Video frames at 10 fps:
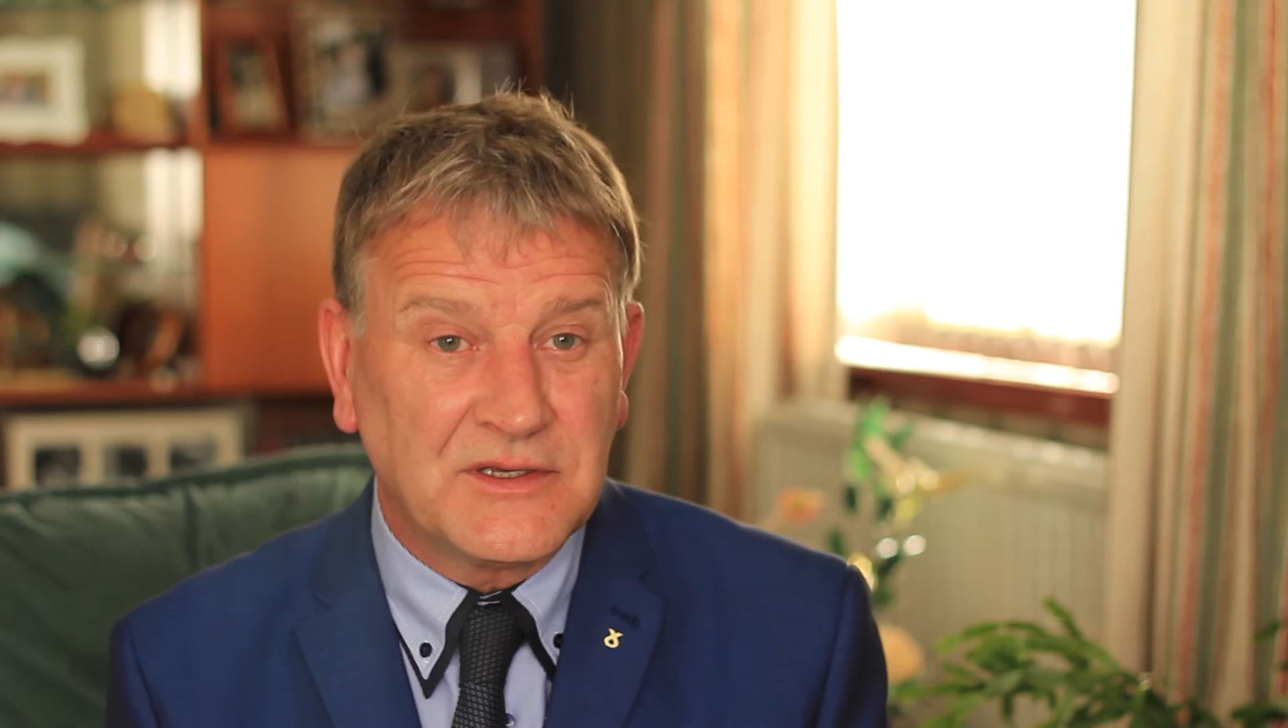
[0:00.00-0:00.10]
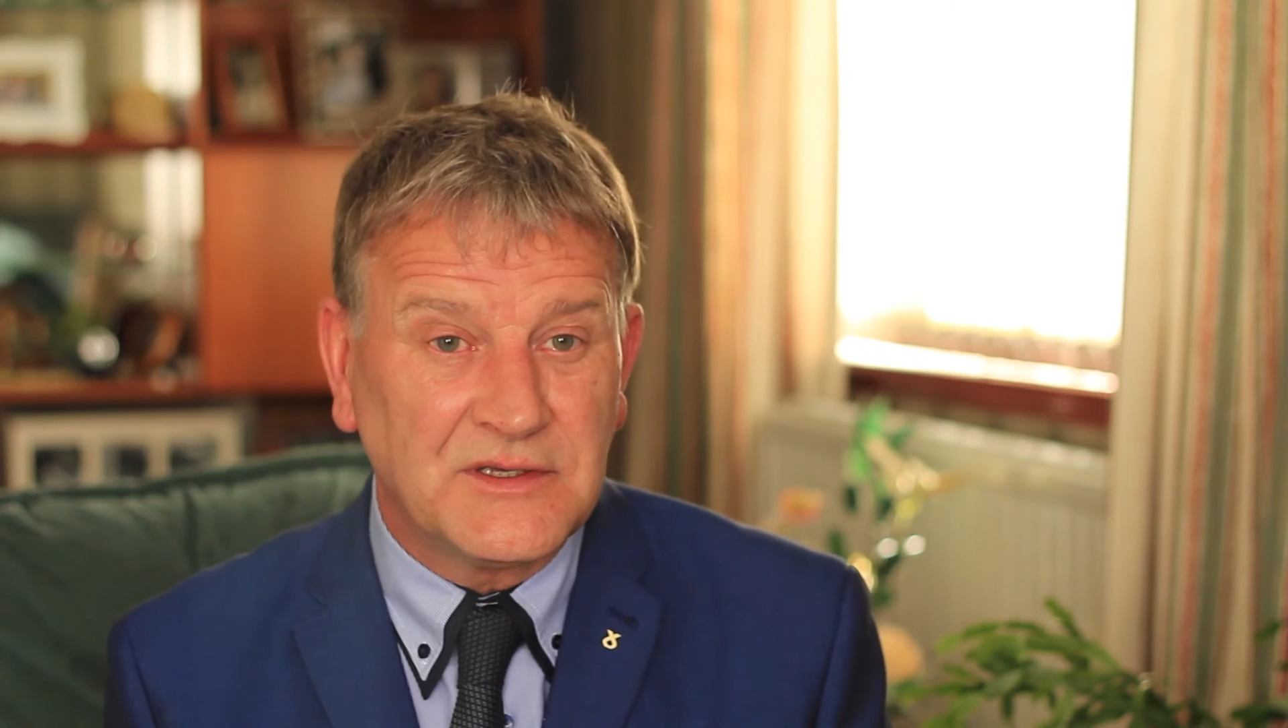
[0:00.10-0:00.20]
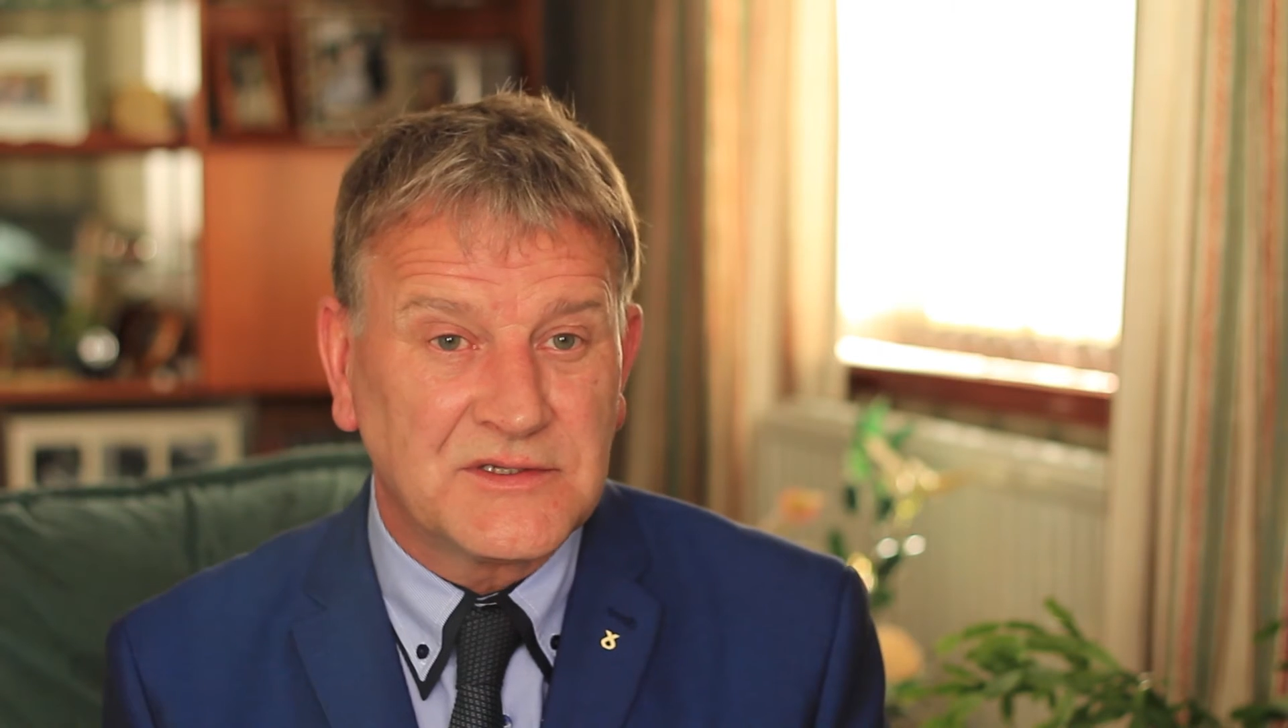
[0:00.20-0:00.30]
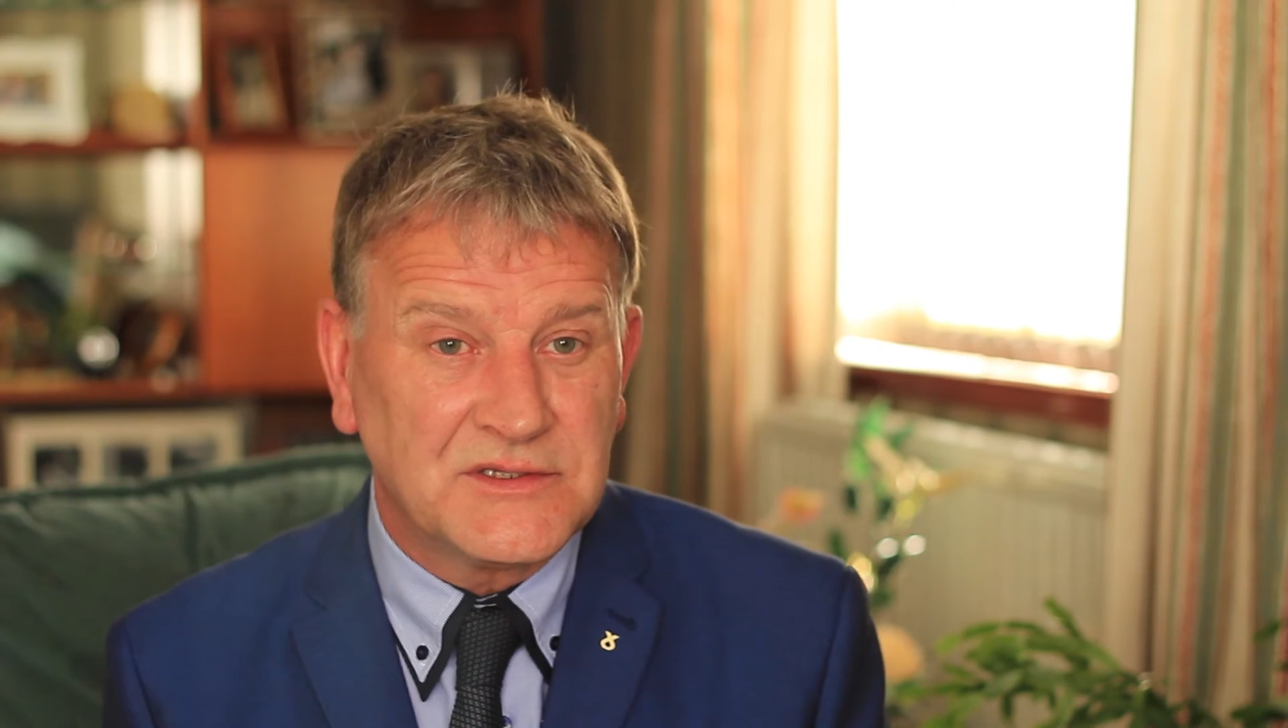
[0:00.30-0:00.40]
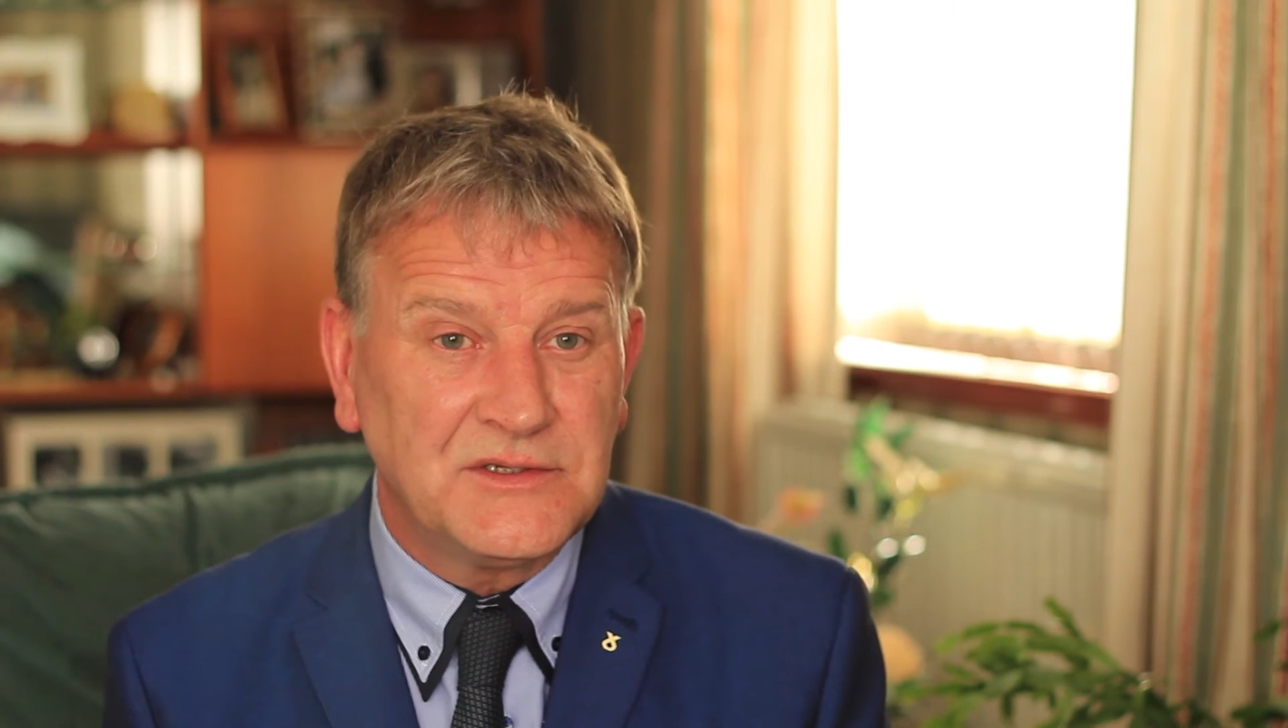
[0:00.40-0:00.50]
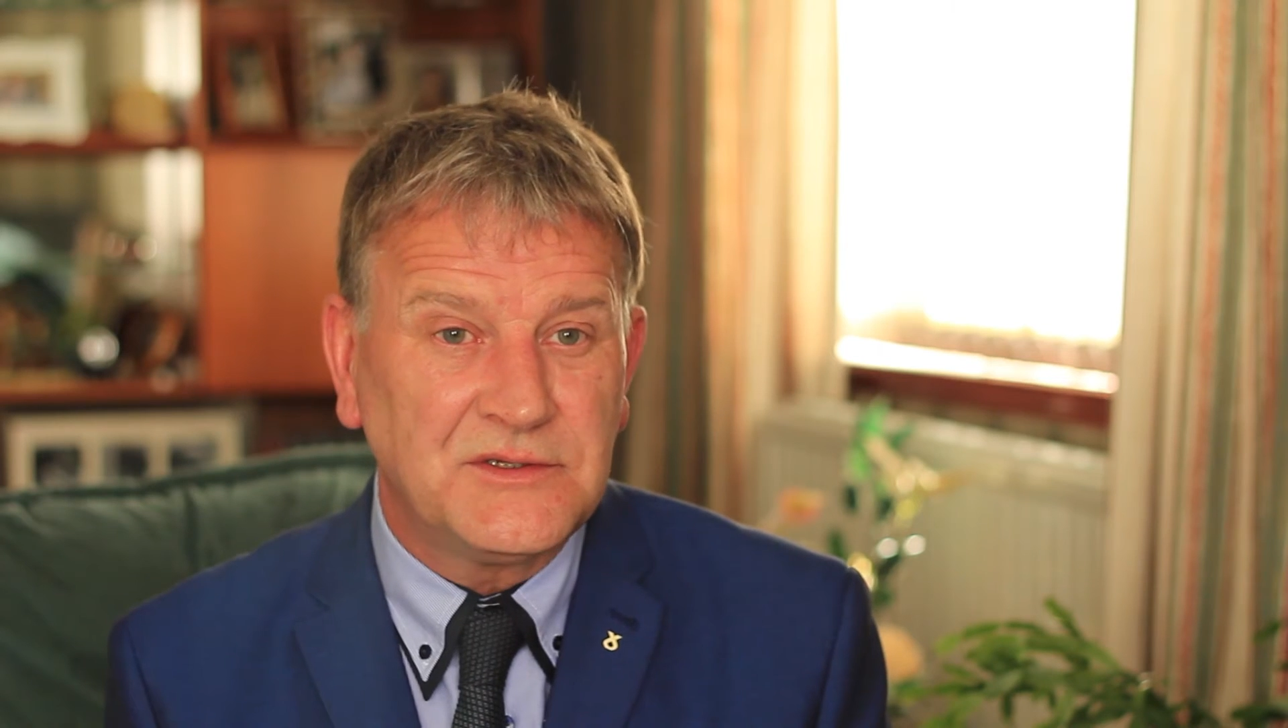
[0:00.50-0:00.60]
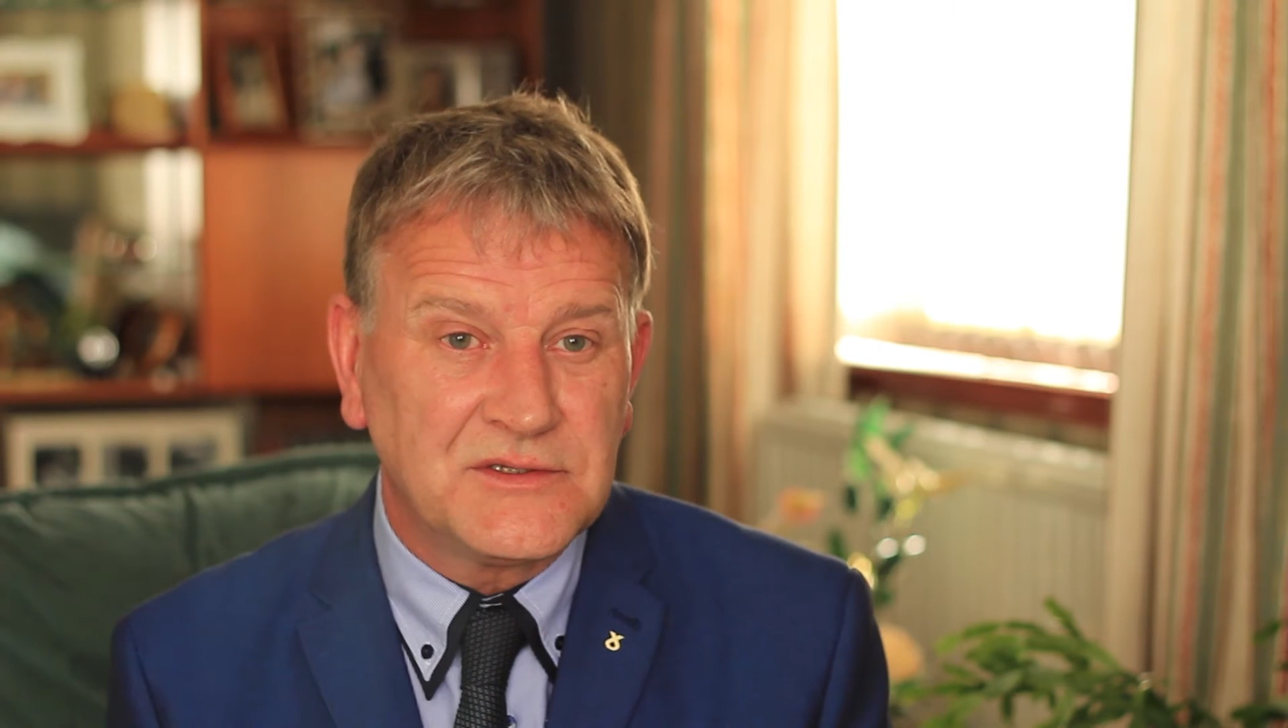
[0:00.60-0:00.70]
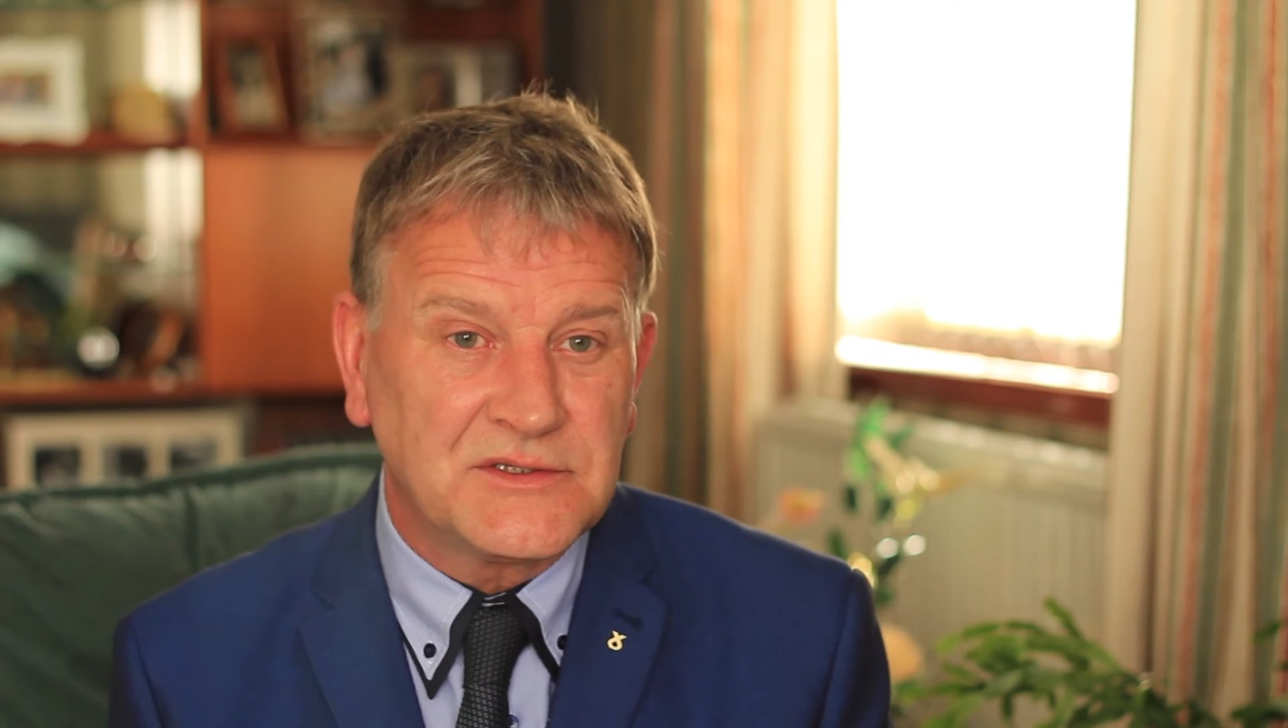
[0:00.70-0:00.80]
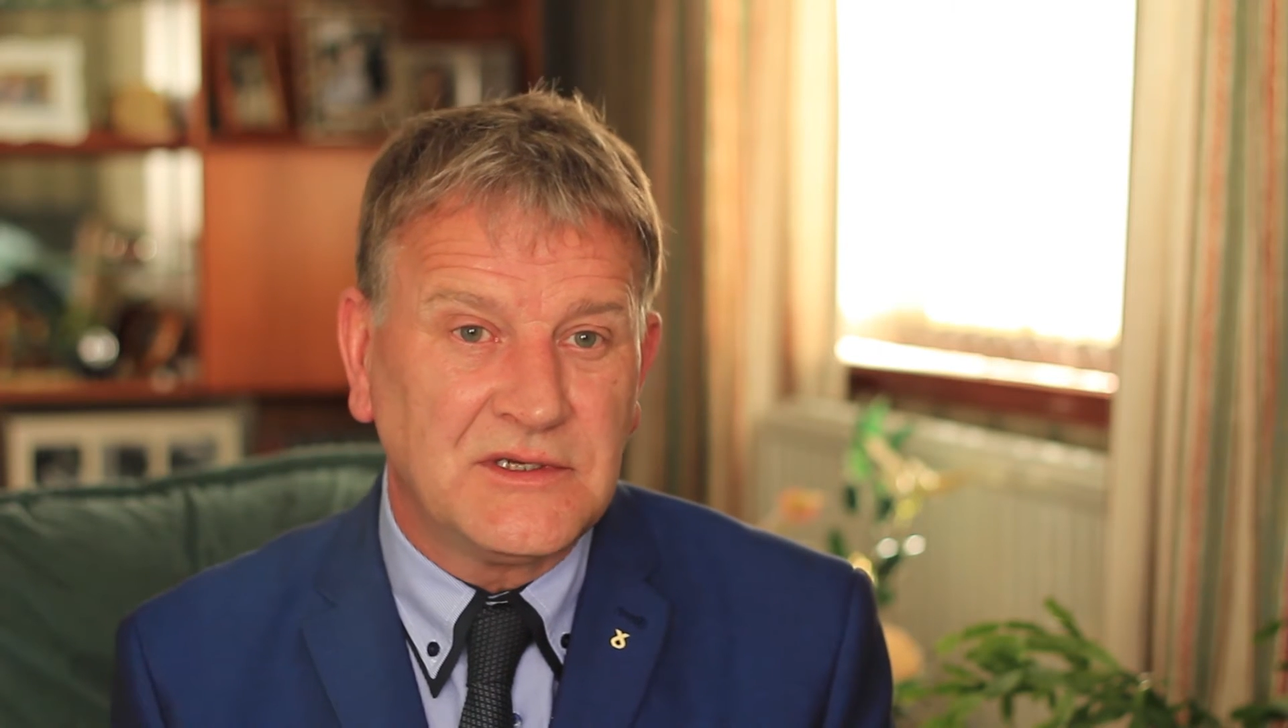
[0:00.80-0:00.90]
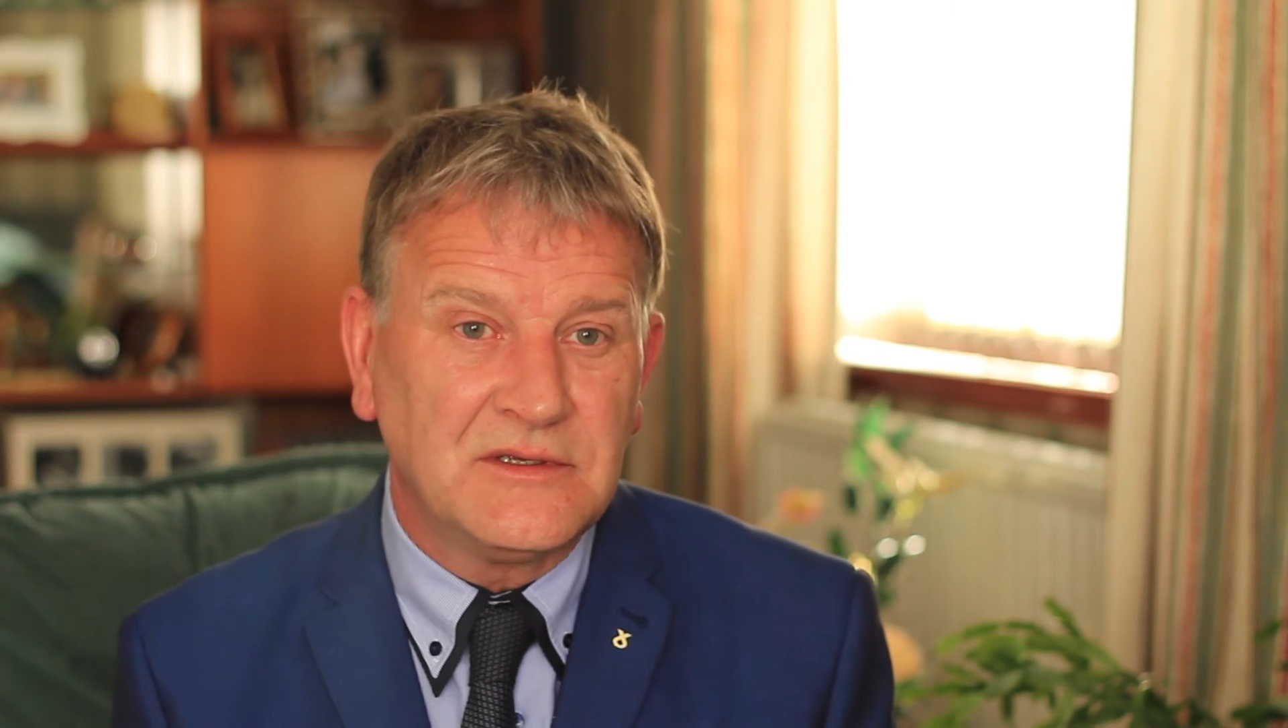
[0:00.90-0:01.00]

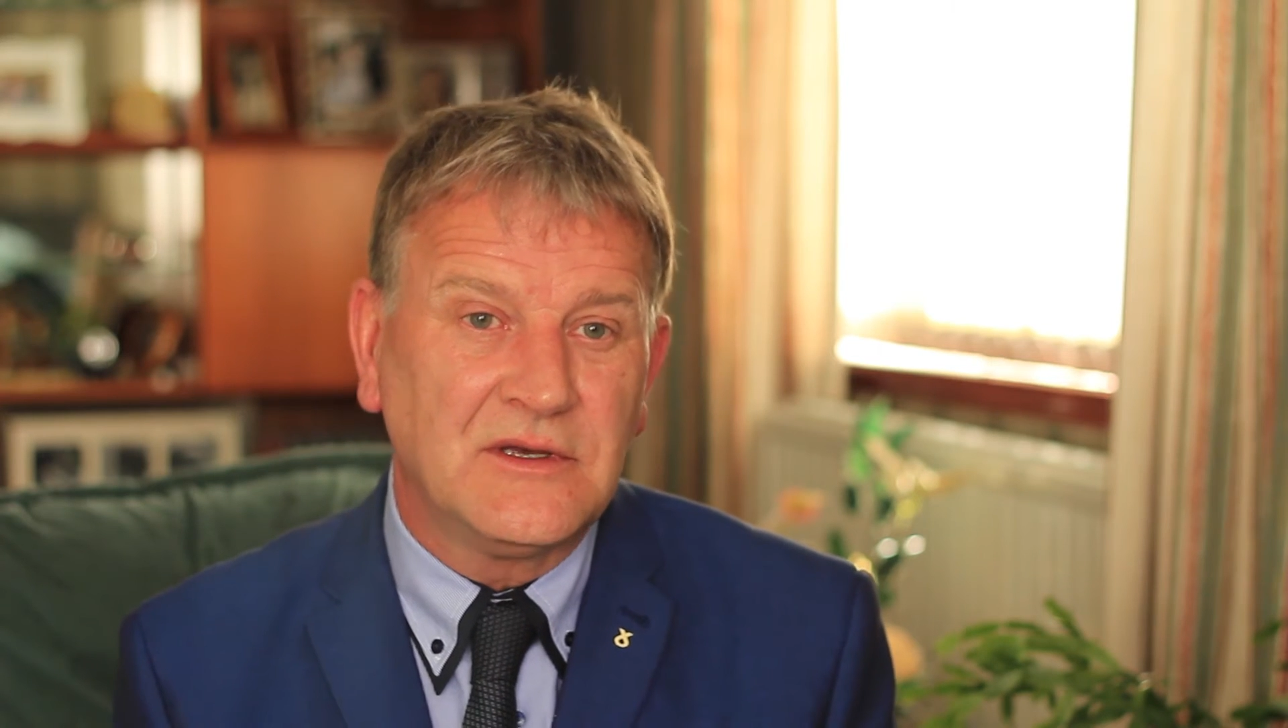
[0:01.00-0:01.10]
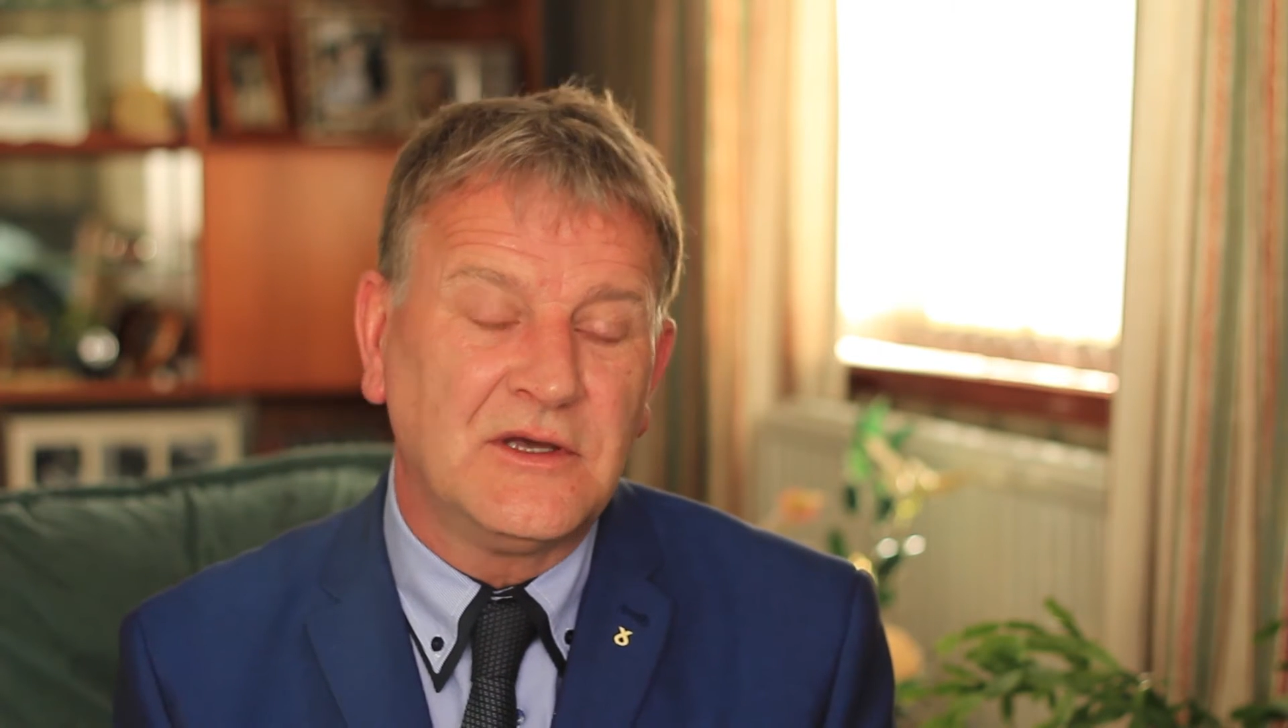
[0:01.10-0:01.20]
constituency,